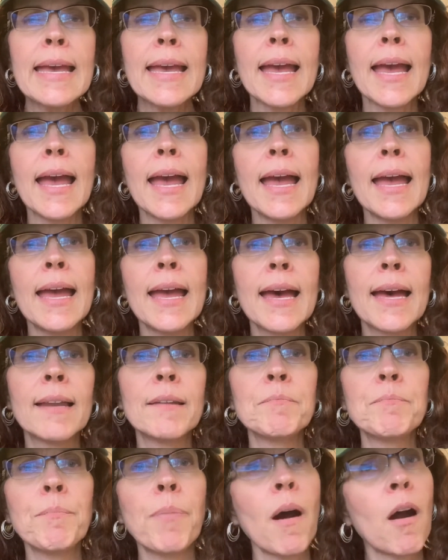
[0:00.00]

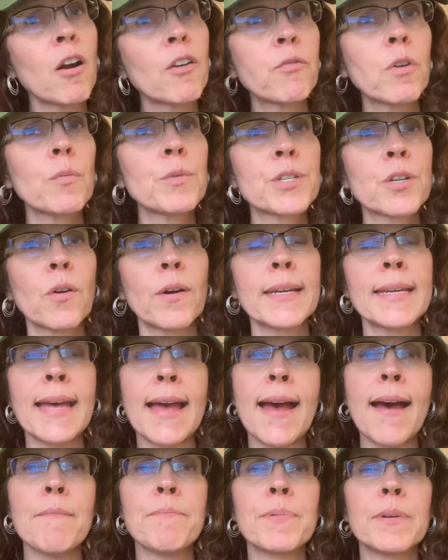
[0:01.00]
And part of what was going to
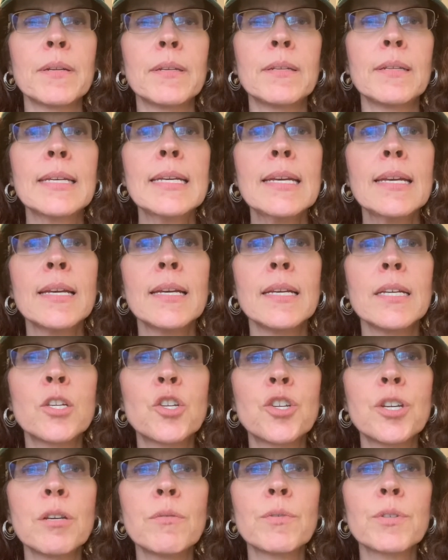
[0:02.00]
happen is
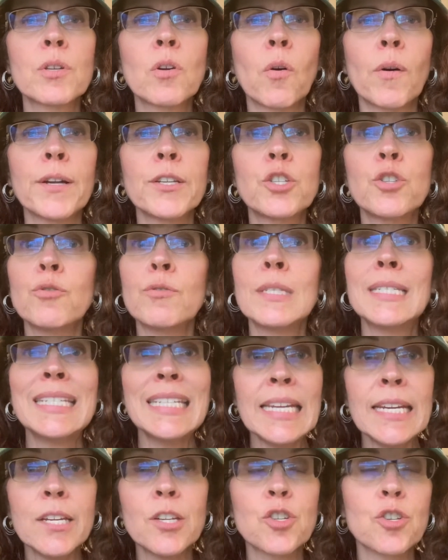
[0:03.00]
she was going to
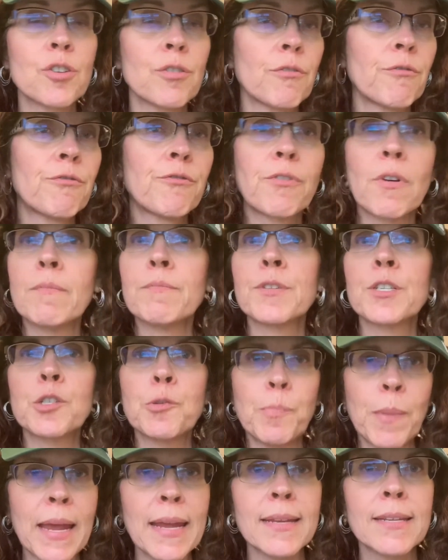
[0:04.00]
teach from
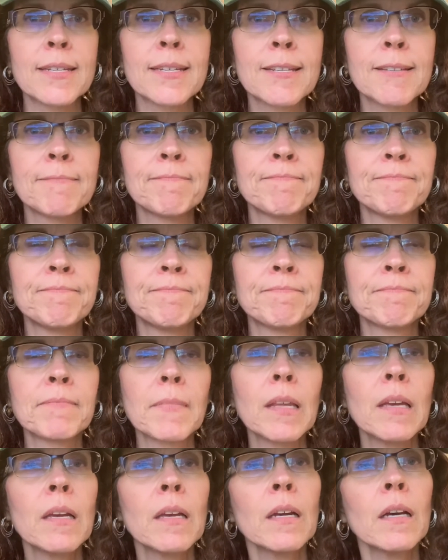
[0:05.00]
space.
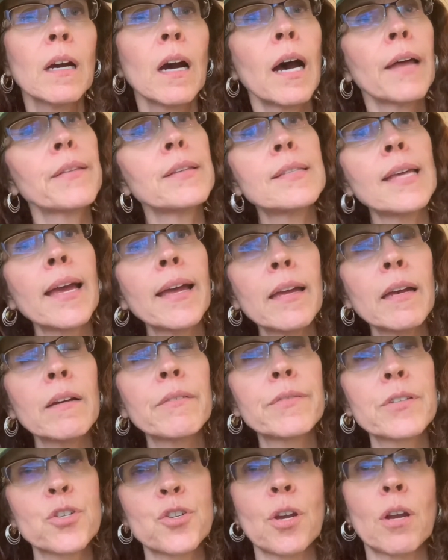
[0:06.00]
On the day
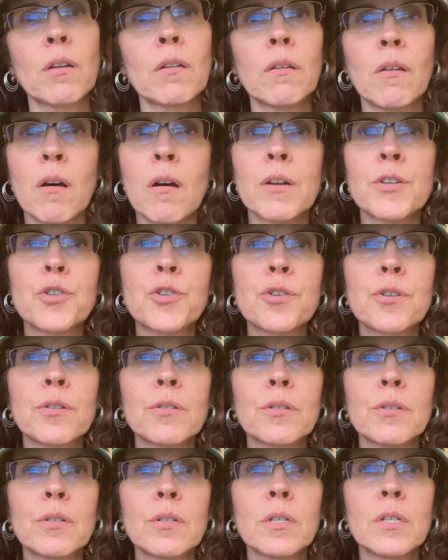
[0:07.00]
of the shuttle launch,
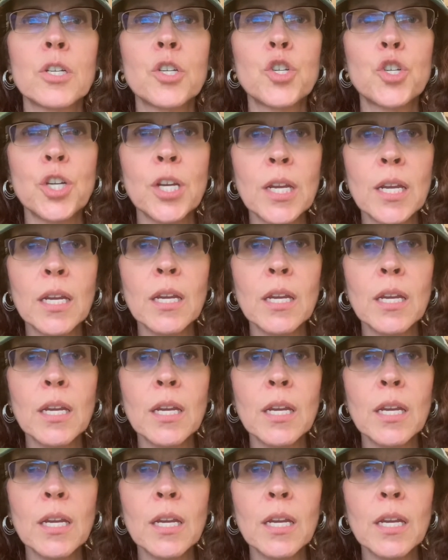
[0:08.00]
she,